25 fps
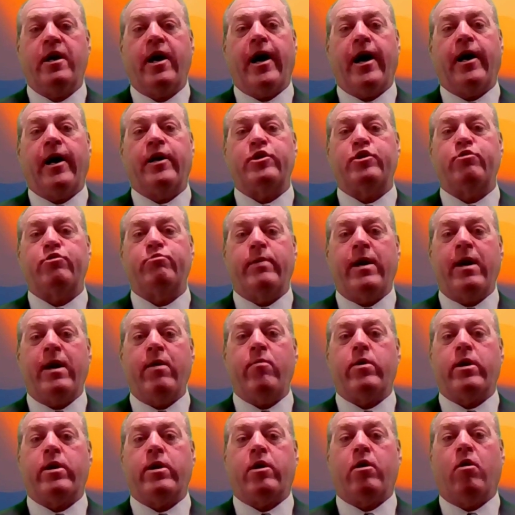As you may
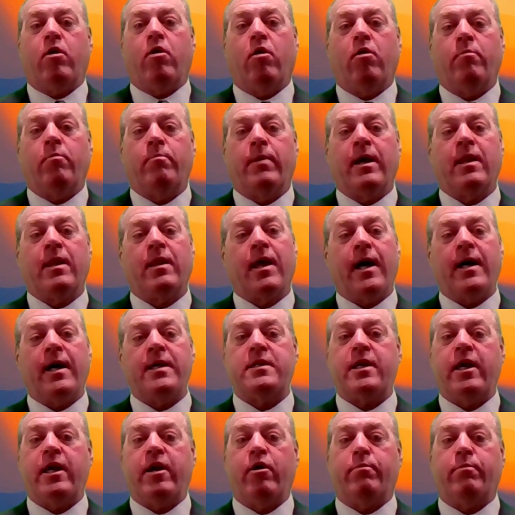recall, my
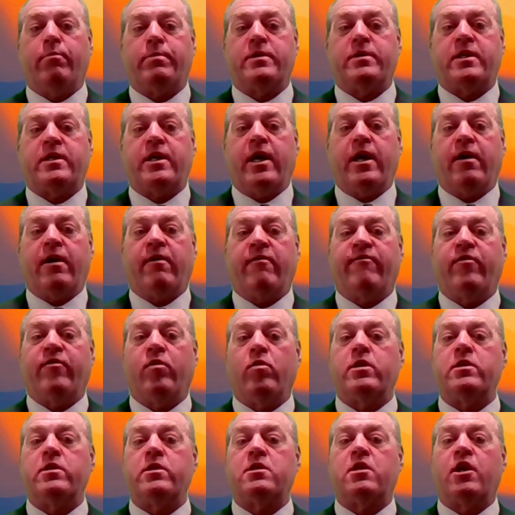last AOPA's Take
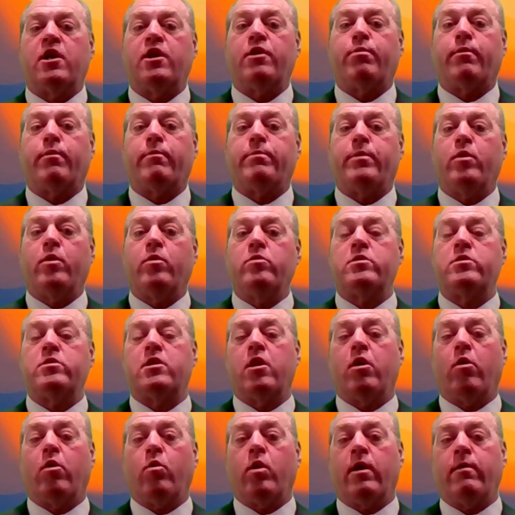focused on the
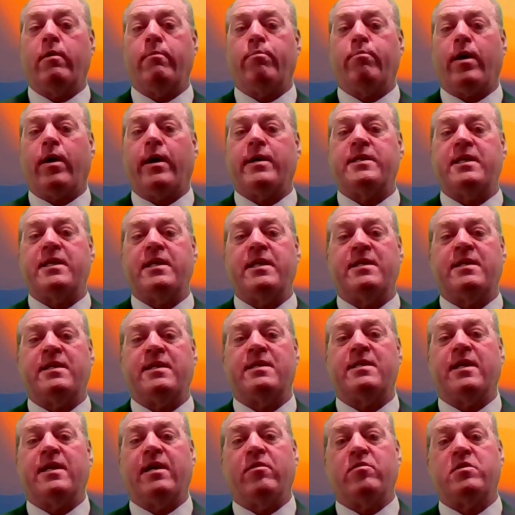proposed lower limb
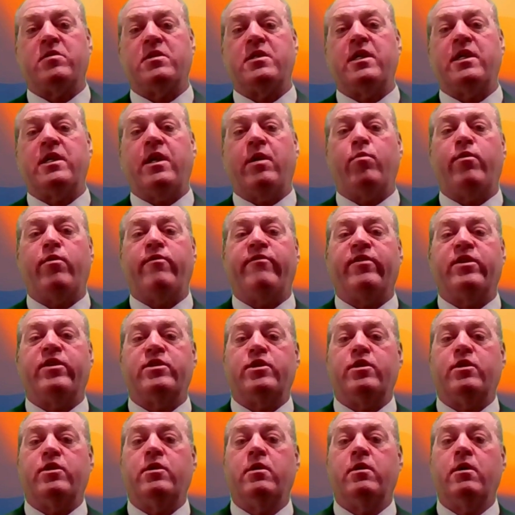prosthesis LCD
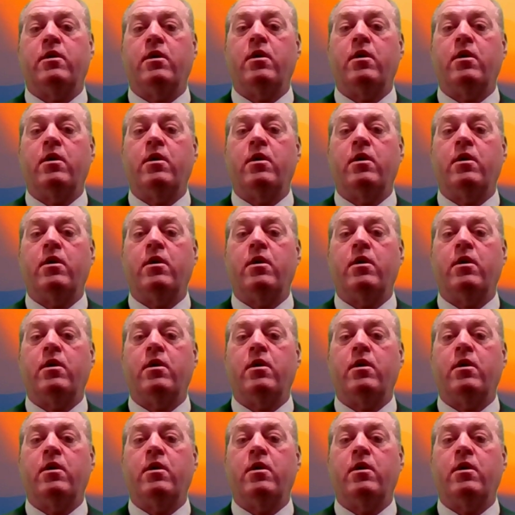revision,